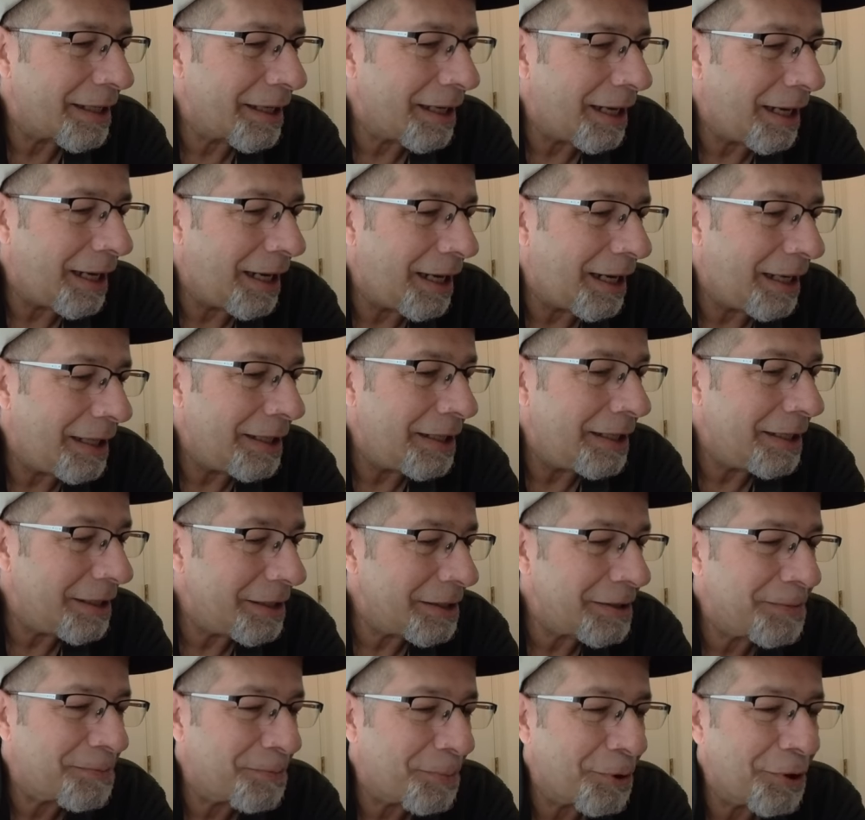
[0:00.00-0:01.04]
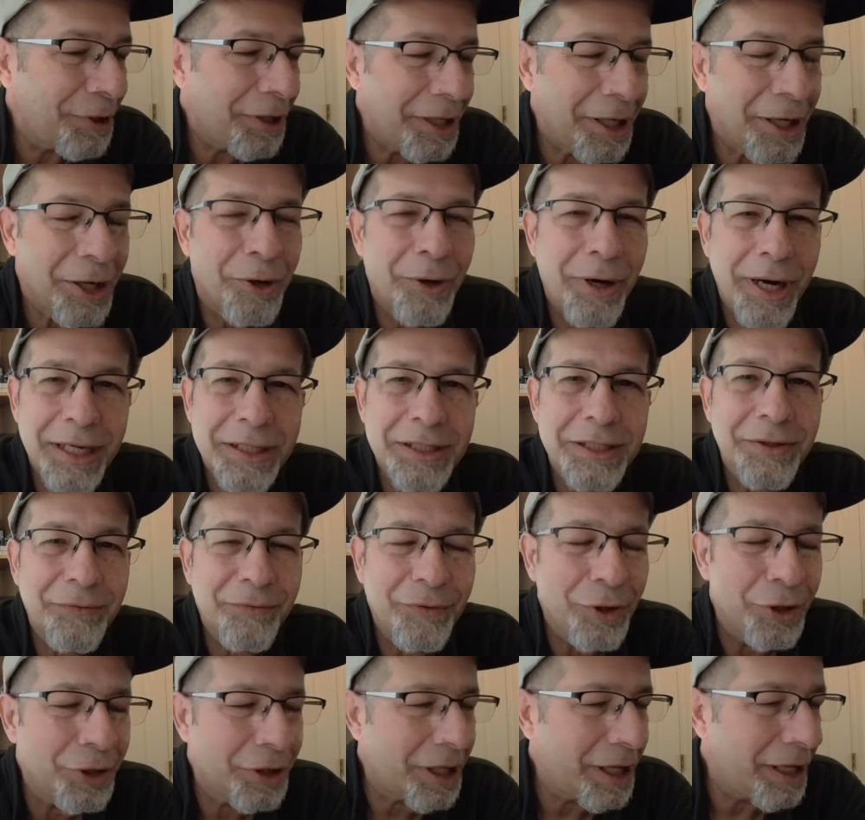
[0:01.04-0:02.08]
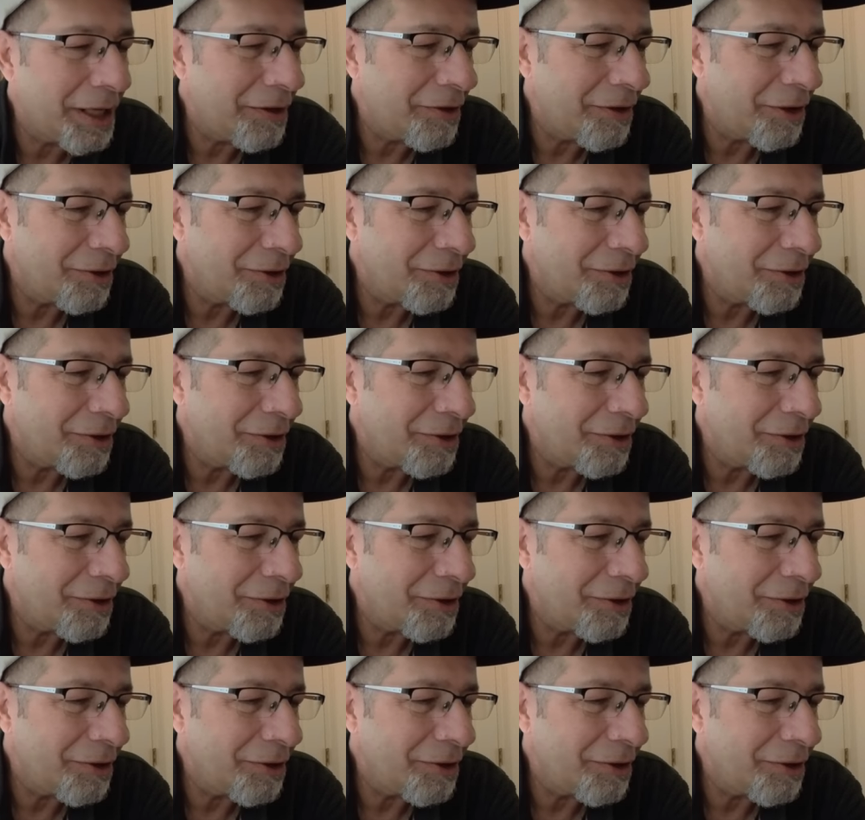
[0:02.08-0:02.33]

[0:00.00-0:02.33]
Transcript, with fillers: It is pretty aggressive looking.